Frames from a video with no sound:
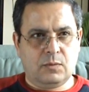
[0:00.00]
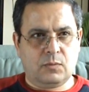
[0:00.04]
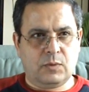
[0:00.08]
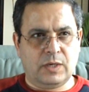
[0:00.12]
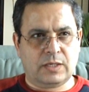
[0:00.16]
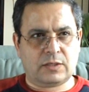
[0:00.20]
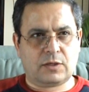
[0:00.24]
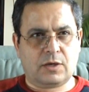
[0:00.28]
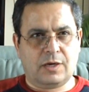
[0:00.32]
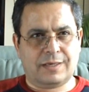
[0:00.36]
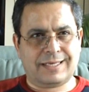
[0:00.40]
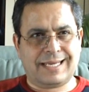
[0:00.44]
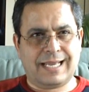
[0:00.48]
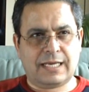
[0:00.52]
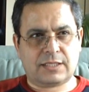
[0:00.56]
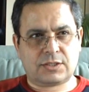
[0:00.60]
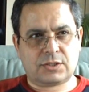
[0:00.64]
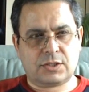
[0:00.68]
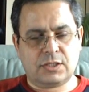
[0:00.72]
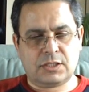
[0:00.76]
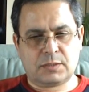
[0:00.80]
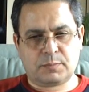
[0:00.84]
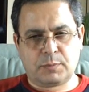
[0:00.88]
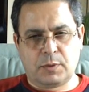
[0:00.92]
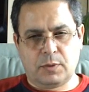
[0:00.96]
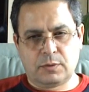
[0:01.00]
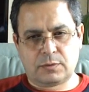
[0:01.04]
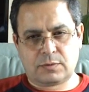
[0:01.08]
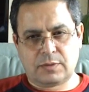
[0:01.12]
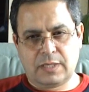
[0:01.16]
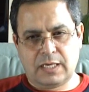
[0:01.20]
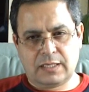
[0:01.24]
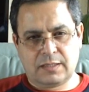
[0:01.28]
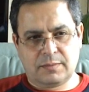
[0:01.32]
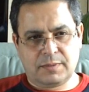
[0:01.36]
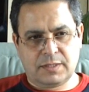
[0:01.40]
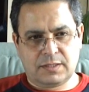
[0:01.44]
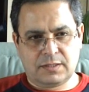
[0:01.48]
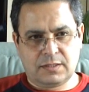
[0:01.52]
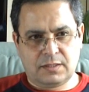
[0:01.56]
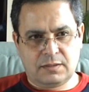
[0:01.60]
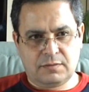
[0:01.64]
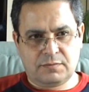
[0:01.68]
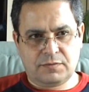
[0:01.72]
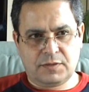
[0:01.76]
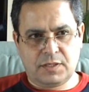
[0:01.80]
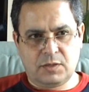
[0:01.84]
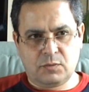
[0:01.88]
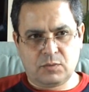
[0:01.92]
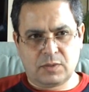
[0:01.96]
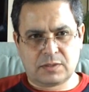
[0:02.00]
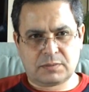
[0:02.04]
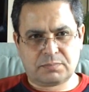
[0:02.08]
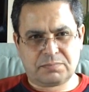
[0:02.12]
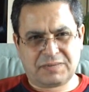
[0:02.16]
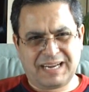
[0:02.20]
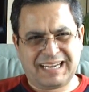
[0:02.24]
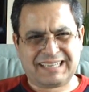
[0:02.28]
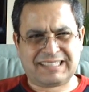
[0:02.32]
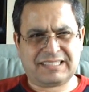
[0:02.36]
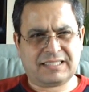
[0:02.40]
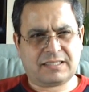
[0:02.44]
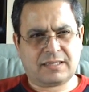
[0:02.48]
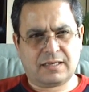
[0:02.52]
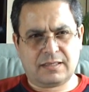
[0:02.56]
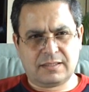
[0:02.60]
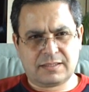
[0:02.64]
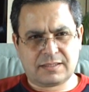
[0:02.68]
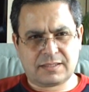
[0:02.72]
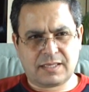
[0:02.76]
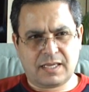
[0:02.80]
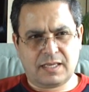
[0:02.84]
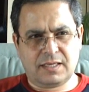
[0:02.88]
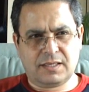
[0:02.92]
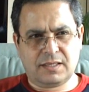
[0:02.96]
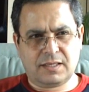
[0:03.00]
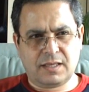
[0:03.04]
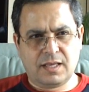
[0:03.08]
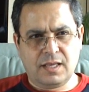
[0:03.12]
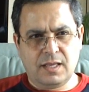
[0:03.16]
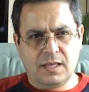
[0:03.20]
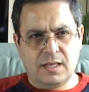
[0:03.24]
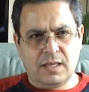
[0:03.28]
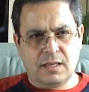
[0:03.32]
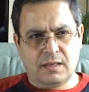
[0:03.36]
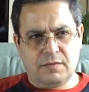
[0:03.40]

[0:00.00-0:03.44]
when God actually spoke to Adam and Eve, he was practically saying,